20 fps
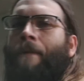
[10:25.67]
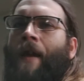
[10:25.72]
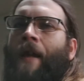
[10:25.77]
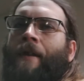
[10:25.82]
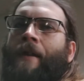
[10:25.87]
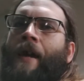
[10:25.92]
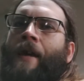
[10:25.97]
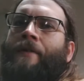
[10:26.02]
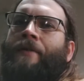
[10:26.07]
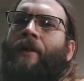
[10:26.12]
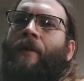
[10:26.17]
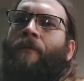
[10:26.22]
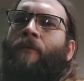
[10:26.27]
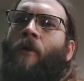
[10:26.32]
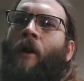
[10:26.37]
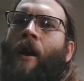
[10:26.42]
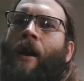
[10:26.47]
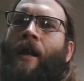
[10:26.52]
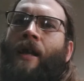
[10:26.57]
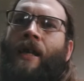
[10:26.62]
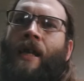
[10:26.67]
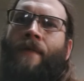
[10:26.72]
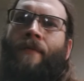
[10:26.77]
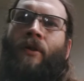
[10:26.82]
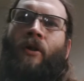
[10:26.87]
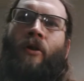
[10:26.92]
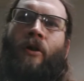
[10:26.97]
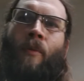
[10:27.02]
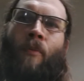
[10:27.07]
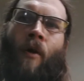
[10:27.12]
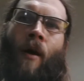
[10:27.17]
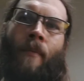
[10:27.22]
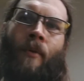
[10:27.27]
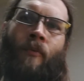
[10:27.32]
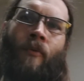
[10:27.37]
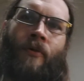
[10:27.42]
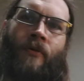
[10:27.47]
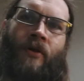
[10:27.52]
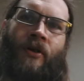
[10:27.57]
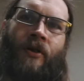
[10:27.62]
fantastic Friday, even though you
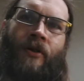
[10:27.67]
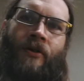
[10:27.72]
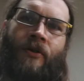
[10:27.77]
probably won't see